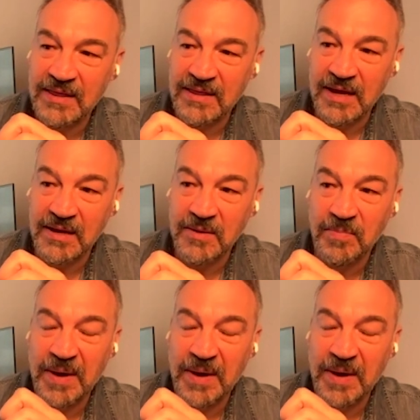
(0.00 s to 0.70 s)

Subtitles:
I think.